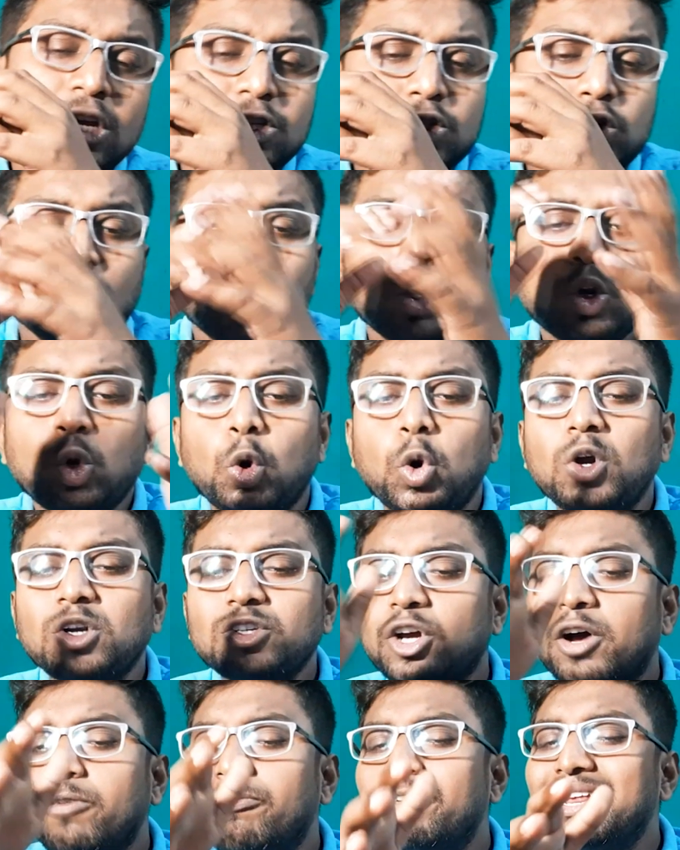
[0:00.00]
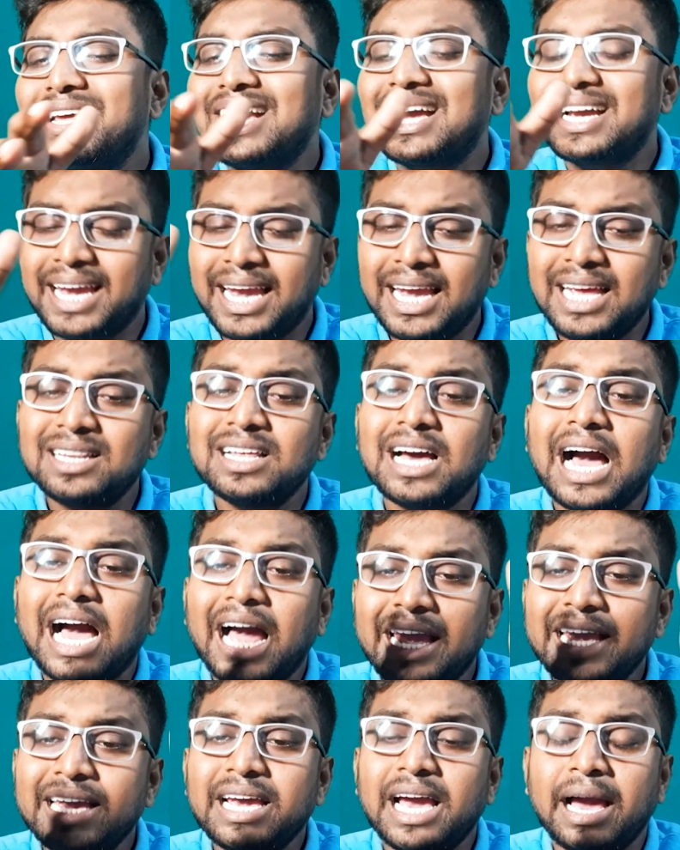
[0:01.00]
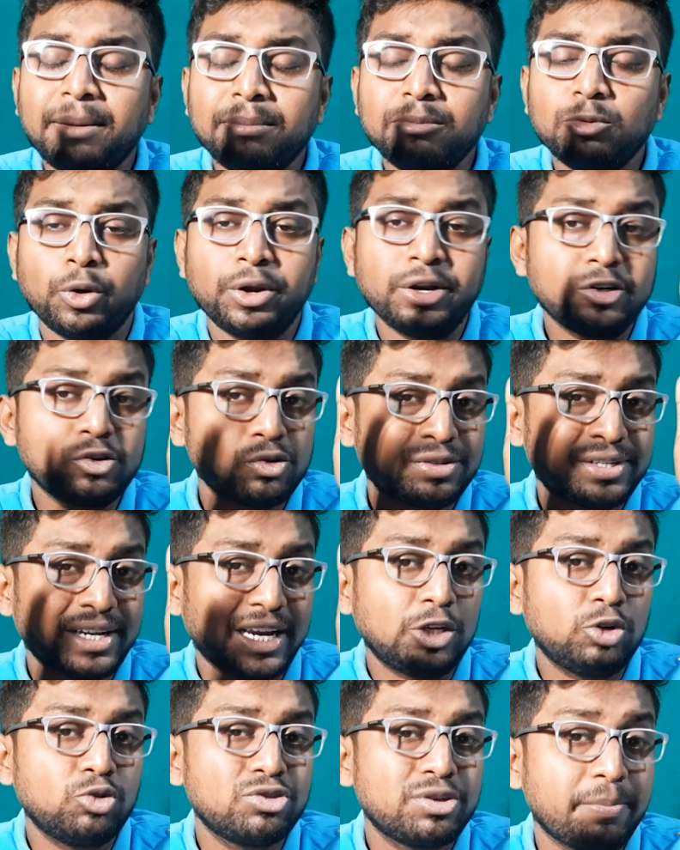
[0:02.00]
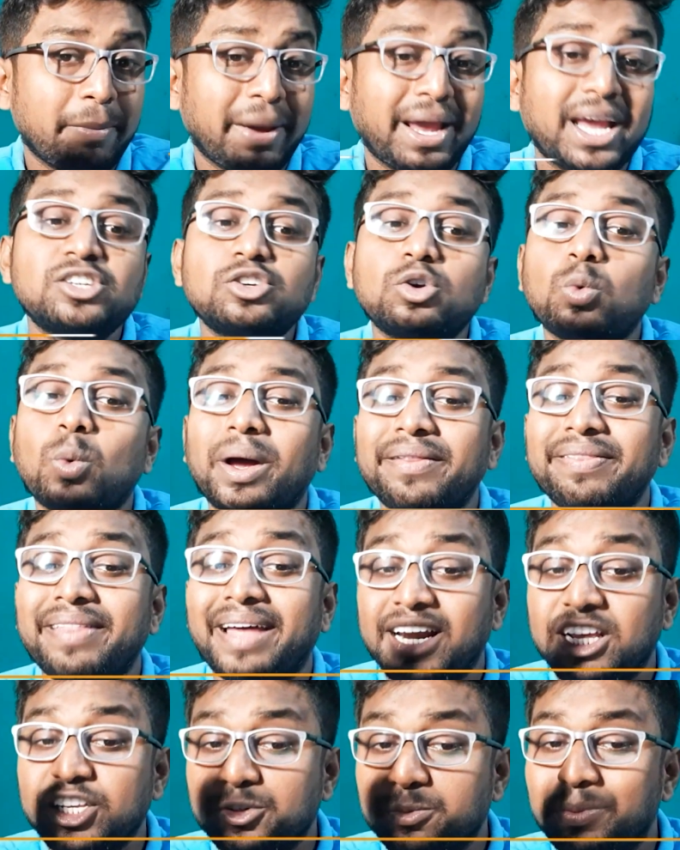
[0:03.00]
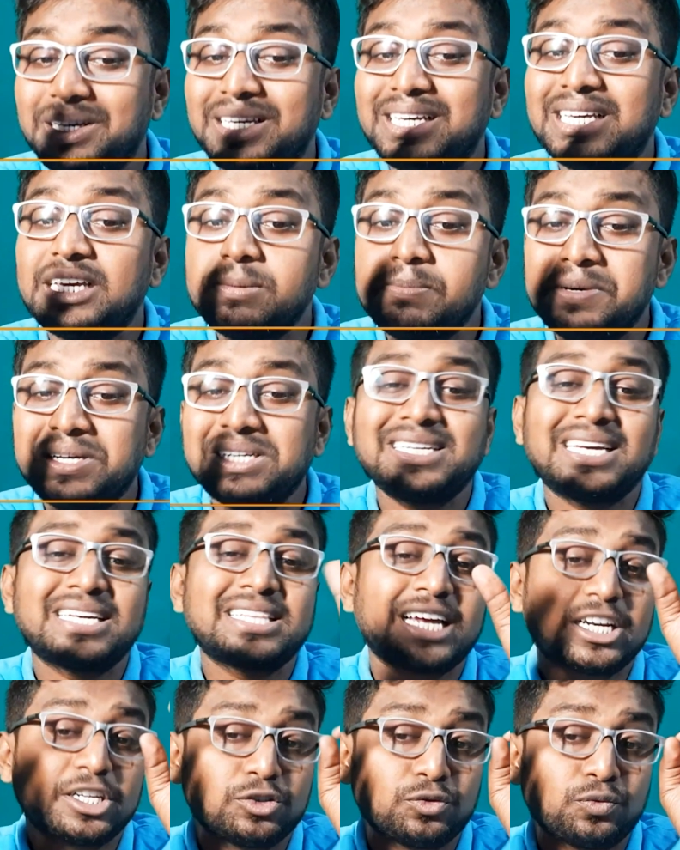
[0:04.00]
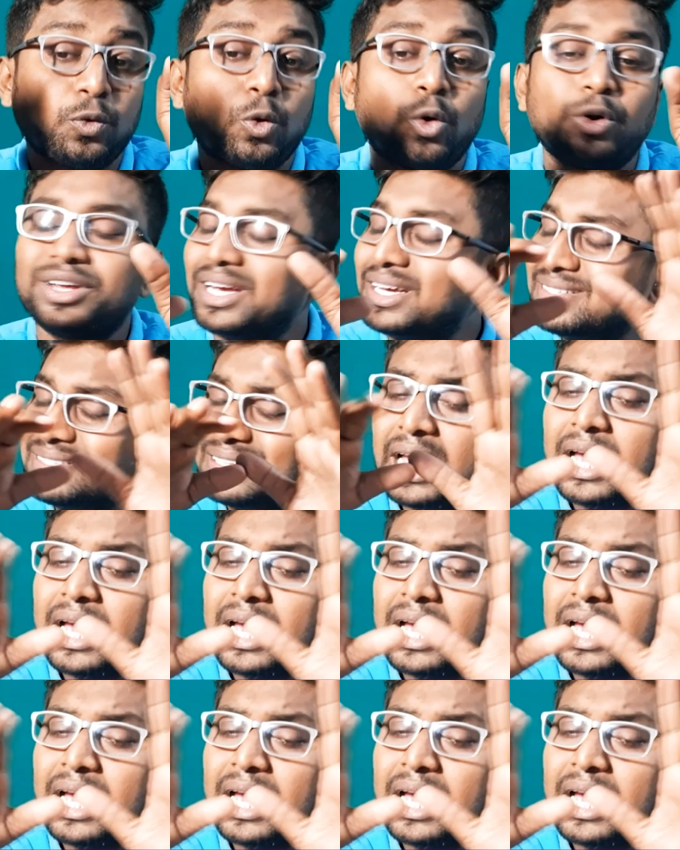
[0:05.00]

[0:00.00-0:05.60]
So the course offering again, I am going to tell you the major one that is BE, Btech that is four years.